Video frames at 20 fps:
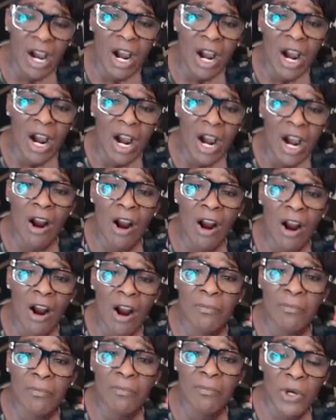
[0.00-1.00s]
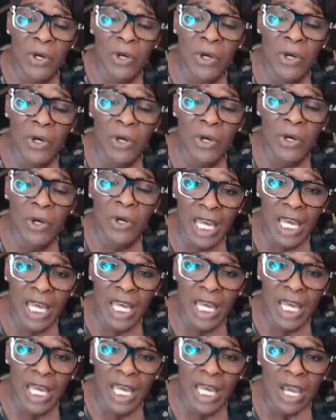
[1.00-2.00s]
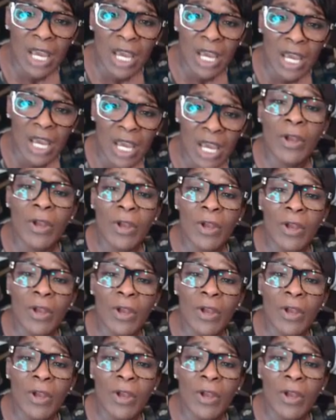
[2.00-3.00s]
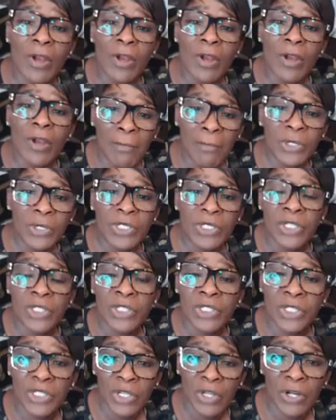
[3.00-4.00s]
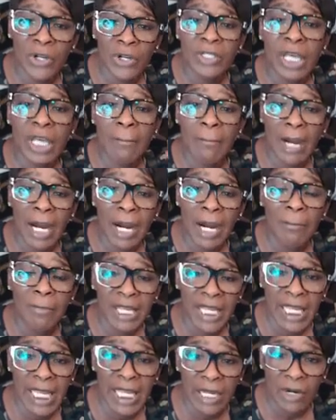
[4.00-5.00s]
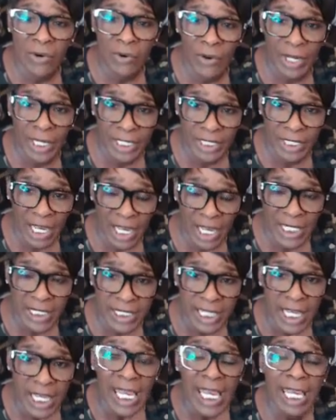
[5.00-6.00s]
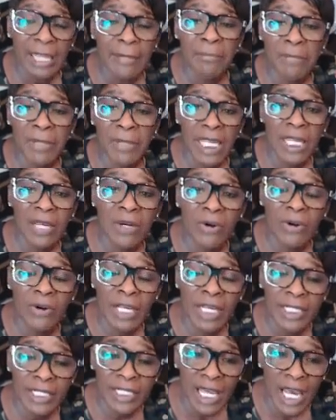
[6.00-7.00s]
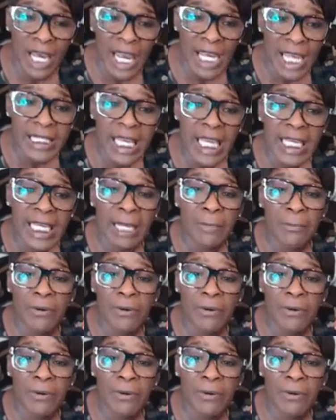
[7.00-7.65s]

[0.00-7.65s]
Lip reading: are the most organized or are the most concerned about being organized. And being organized can